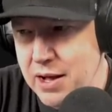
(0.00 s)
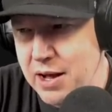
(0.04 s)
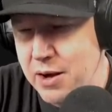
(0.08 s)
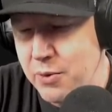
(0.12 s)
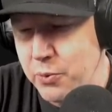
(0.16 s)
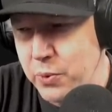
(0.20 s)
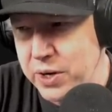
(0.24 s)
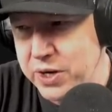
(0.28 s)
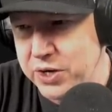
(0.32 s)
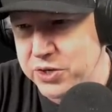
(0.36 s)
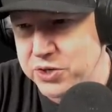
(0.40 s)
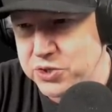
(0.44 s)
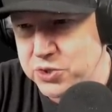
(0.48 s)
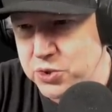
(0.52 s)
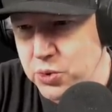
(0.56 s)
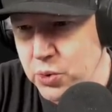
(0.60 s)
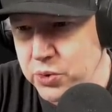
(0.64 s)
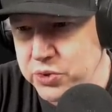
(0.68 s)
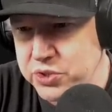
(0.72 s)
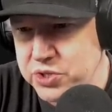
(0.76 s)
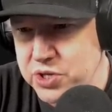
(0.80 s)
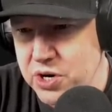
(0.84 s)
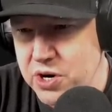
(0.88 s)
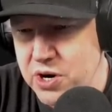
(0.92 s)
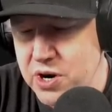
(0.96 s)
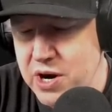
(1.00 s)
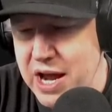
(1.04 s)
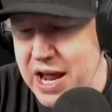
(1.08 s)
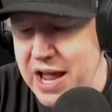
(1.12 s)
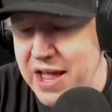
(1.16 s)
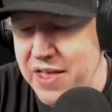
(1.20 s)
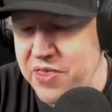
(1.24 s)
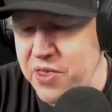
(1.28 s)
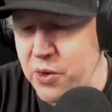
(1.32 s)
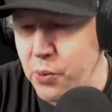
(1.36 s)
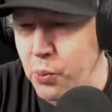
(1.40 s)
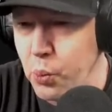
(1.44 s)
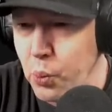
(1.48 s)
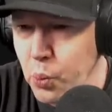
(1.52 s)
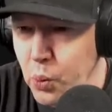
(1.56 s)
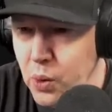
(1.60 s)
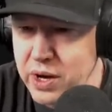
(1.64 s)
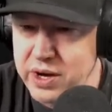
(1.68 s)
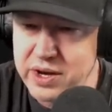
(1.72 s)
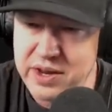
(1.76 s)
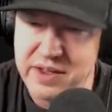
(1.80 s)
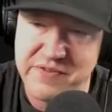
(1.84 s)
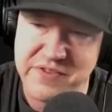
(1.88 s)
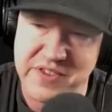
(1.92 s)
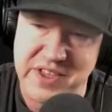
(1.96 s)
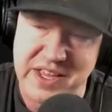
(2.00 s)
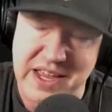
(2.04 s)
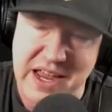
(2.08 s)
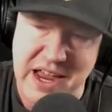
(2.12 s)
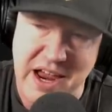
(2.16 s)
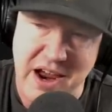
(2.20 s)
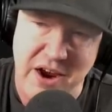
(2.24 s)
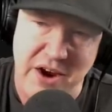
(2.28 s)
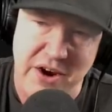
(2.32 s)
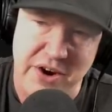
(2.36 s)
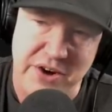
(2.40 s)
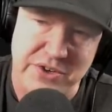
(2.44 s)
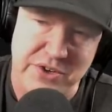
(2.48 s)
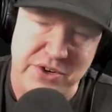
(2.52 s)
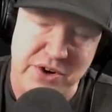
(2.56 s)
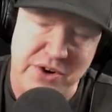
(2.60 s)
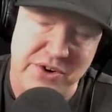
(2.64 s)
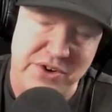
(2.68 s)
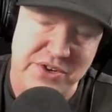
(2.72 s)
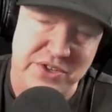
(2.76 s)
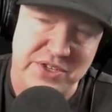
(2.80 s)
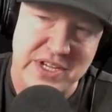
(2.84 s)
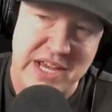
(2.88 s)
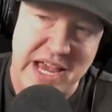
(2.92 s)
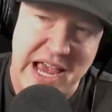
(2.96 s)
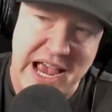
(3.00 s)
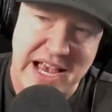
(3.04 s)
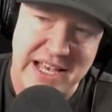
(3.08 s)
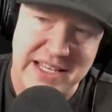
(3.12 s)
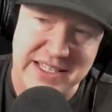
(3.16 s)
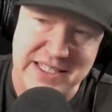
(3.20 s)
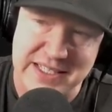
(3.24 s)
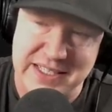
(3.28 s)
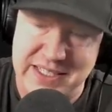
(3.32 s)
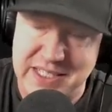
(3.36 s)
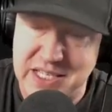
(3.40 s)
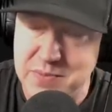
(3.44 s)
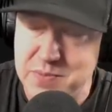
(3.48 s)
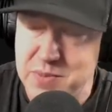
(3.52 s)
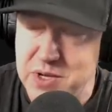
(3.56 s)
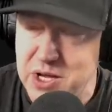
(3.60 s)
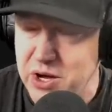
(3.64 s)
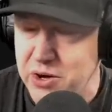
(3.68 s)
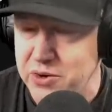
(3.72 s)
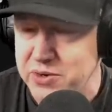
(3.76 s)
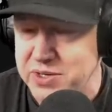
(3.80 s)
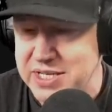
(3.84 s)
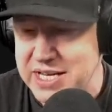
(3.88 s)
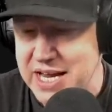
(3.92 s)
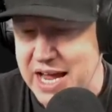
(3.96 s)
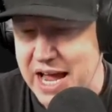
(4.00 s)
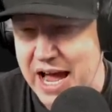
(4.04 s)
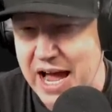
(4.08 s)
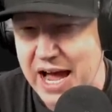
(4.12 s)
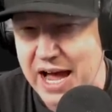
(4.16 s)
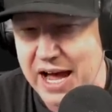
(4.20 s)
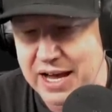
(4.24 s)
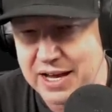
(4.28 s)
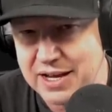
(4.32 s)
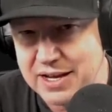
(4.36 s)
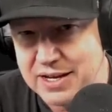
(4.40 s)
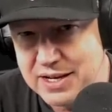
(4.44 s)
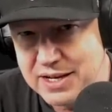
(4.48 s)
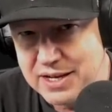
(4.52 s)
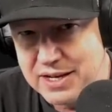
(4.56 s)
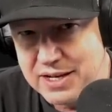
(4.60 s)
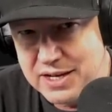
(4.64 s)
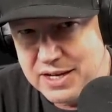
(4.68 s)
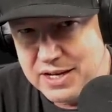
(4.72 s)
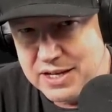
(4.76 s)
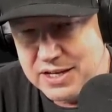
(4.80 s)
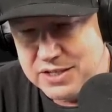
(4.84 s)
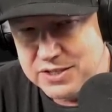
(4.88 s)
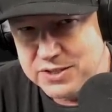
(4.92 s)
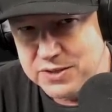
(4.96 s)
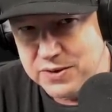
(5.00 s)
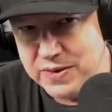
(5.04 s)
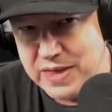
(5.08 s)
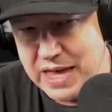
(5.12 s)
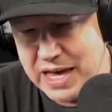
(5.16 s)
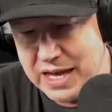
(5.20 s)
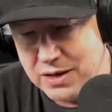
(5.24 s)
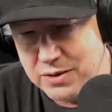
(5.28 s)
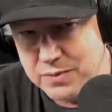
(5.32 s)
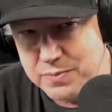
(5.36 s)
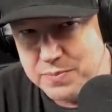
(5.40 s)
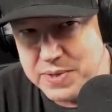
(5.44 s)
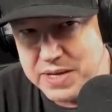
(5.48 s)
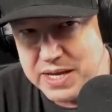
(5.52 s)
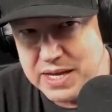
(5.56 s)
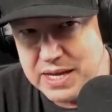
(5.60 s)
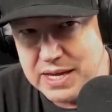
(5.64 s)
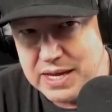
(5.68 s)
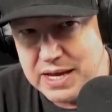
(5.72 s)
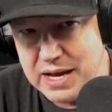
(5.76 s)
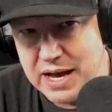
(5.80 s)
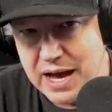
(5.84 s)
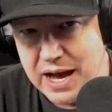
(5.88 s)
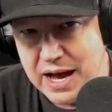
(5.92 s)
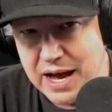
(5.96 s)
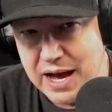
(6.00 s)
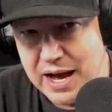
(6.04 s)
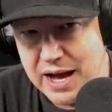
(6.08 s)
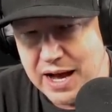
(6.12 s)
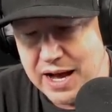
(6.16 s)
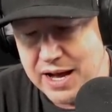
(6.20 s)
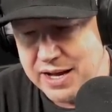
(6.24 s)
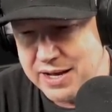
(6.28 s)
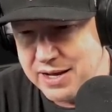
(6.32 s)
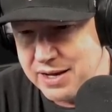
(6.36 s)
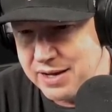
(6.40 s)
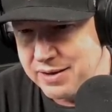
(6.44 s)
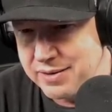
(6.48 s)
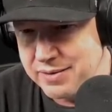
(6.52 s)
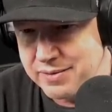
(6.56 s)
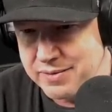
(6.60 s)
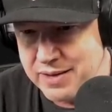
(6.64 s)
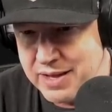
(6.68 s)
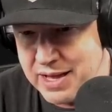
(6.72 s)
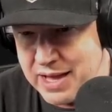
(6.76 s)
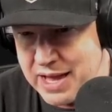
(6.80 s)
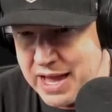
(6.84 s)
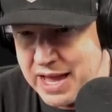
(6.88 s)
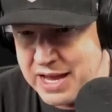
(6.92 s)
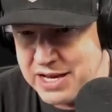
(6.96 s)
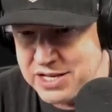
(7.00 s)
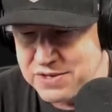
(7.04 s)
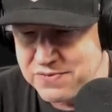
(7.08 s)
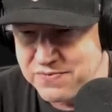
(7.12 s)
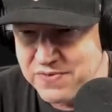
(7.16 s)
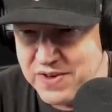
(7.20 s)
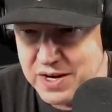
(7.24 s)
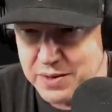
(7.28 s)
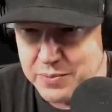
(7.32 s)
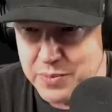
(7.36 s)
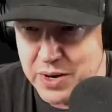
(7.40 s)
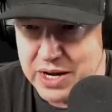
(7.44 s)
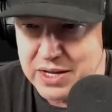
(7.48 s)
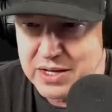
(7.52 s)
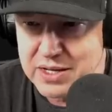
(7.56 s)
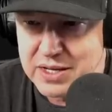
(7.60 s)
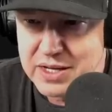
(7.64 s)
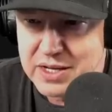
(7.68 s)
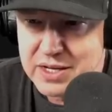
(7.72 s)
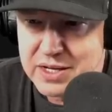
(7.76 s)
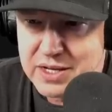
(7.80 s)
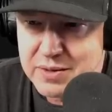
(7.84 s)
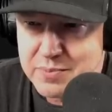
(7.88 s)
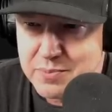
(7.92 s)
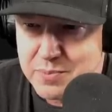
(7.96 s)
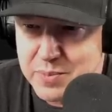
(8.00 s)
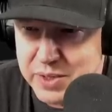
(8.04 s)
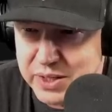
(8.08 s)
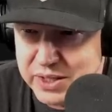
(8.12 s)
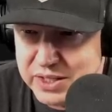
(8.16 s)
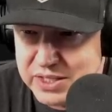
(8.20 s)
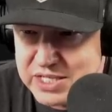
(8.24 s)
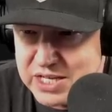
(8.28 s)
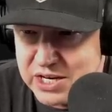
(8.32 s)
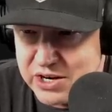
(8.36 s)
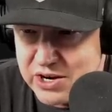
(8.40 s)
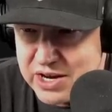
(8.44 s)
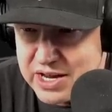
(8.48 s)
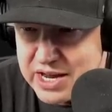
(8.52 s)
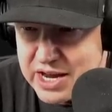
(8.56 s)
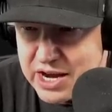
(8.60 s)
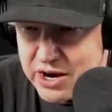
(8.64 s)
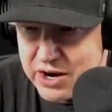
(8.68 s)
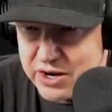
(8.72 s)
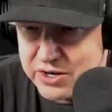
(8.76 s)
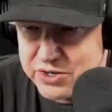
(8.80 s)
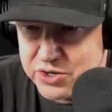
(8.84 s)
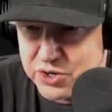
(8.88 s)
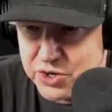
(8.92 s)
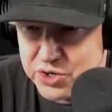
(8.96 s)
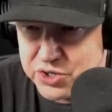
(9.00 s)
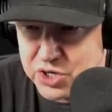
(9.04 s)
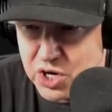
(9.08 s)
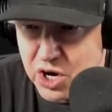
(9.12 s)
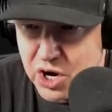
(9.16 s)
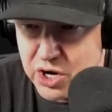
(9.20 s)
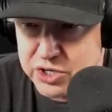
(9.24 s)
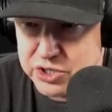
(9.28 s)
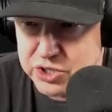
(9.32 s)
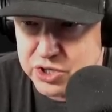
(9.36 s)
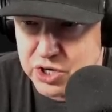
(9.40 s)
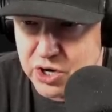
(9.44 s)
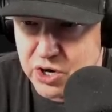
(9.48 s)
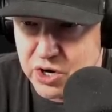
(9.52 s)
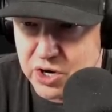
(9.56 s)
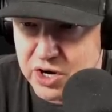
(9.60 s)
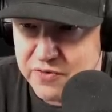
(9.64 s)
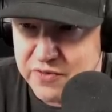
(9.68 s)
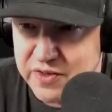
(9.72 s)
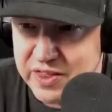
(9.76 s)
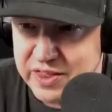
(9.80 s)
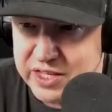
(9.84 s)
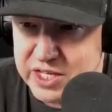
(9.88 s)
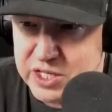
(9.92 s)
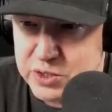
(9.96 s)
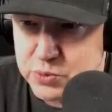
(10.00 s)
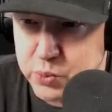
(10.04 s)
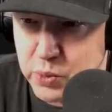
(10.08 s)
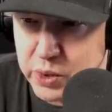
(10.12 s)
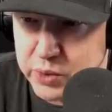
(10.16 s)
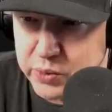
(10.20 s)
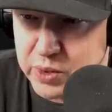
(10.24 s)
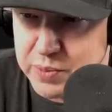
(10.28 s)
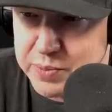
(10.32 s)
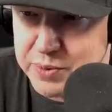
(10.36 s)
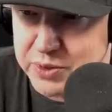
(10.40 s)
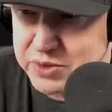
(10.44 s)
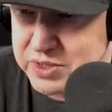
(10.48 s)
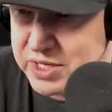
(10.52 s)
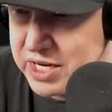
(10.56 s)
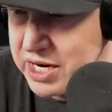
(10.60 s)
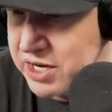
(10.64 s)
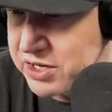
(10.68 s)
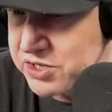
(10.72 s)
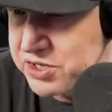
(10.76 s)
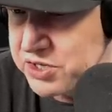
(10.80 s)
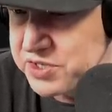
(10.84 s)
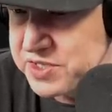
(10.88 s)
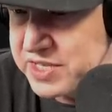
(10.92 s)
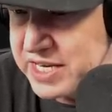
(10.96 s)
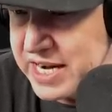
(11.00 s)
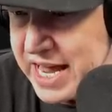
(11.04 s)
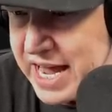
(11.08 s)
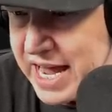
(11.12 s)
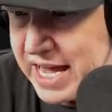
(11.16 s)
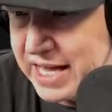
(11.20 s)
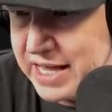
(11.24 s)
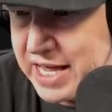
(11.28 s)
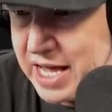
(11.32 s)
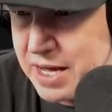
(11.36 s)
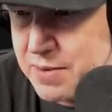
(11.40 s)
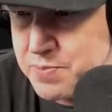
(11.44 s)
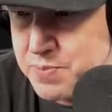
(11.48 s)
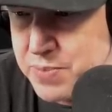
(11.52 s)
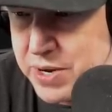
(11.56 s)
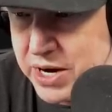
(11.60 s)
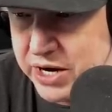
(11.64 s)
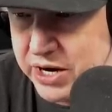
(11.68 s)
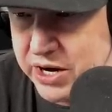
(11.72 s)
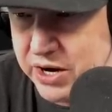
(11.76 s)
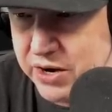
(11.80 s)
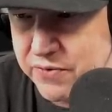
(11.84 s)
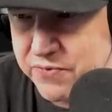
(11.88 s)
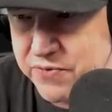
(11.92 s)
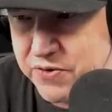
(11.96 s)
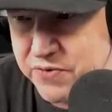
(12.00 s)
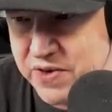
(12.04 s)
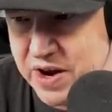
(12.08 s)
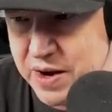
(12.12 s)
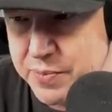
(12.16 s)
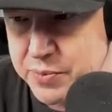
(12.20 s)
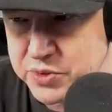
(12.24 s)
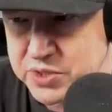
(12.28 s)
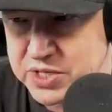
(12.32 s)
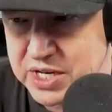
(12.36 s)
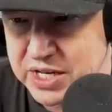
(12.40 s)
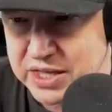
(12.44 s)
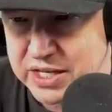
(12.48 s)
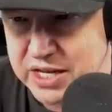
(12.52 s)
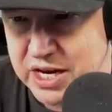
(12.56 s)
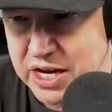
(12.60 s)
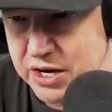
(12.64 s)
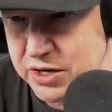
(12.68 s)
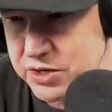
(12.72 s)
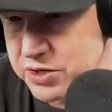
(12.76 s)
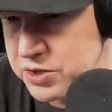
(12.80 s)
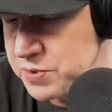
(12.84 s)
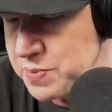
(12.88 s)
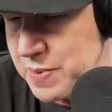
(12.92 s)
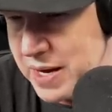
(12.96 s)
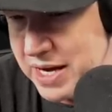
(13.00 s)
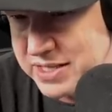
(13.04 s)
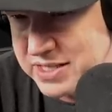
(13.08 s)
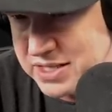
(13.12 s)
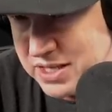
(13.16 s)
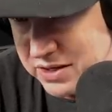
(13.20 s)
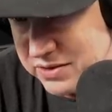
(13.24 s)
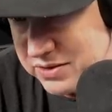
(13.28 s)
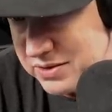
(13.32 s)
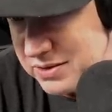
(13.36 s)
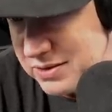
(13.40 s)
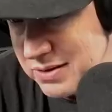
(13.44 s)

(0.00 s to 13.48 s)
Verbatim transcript: Winter Soldier. And then one of the characters has a symbiote tag. So that'll be uh, Agent Venom, right? Military characters on turn if at least one rebirth character is an ally barrier for 5% of the character's max health.